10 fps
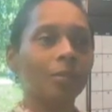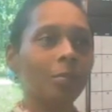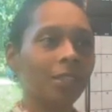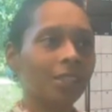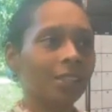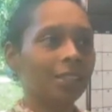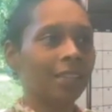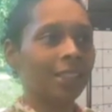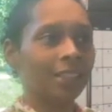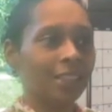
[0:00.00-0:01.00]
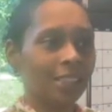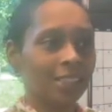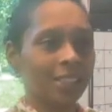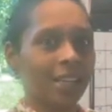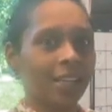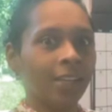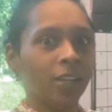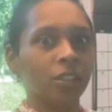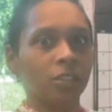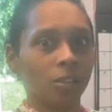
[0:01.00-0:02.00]
Because at the end of the day, it
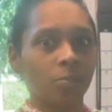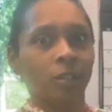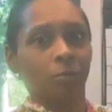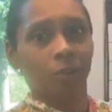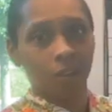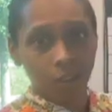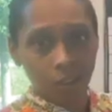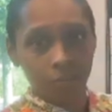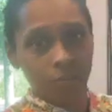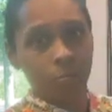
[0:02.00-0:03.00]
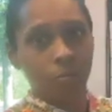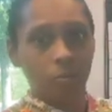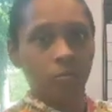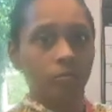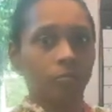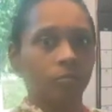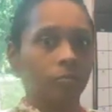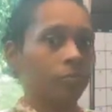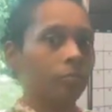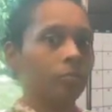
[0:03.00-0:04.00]
hurts so much we're uncomfortable.
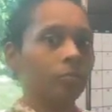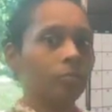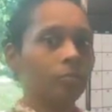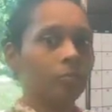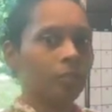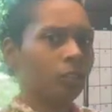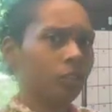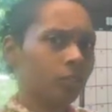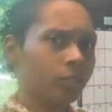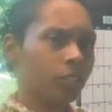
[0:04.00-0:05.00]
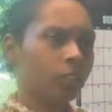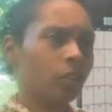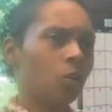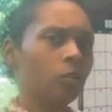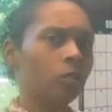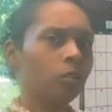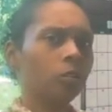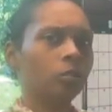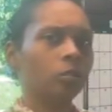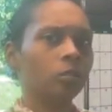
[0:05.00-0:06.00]
So surrender the old
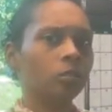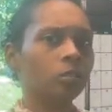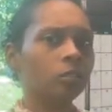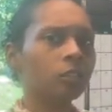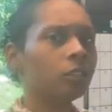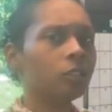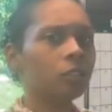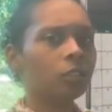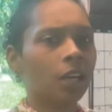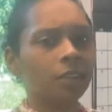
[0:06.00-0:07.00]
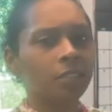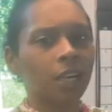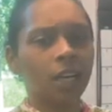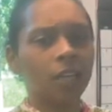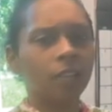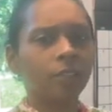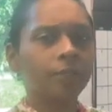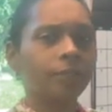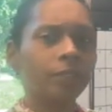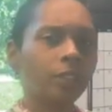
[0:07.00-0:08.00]
you. Surrender the old lifestyle.
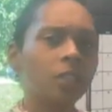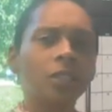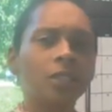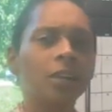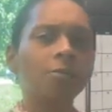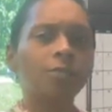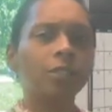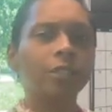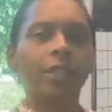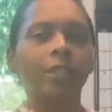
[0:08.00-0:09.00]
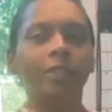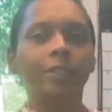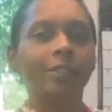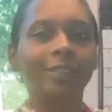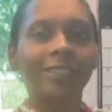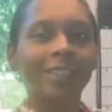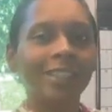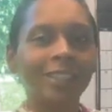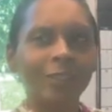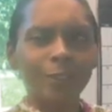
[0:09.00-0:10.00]
You know, it's time for a change.
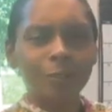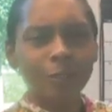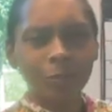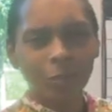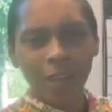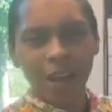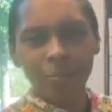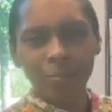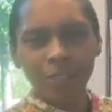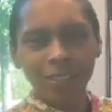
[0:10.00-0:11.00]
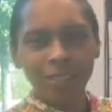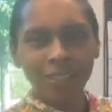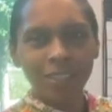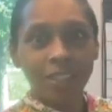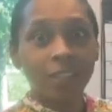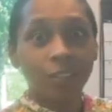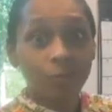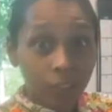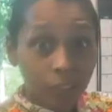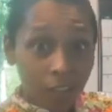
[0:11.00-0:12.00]
You don't want to be happy, like the
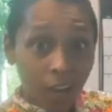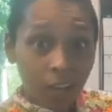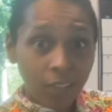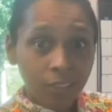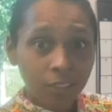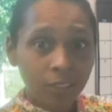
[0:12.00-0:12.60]
real kind.